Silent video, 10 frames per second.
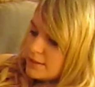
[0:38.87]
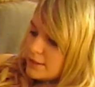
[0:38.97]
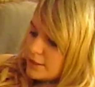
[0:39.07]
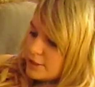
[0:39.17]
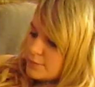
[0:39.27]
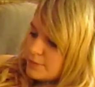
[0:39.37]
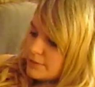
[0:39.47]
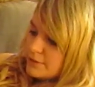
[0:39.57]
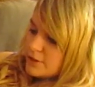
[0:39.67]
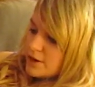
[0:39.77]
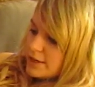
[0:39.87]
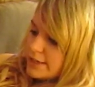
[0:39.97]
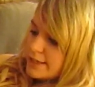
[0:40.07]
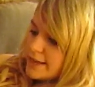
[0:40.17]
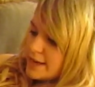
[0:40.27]
They're just being retarded.
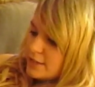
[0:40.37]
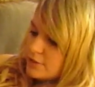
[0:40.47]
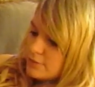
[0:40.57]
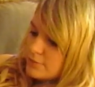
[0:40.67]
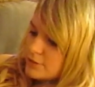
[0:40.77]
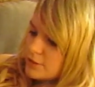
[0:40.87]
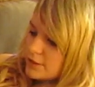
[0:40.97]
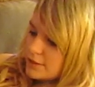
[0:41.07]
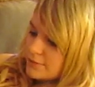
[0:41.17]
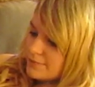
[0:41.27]
Get a clue, Richanda.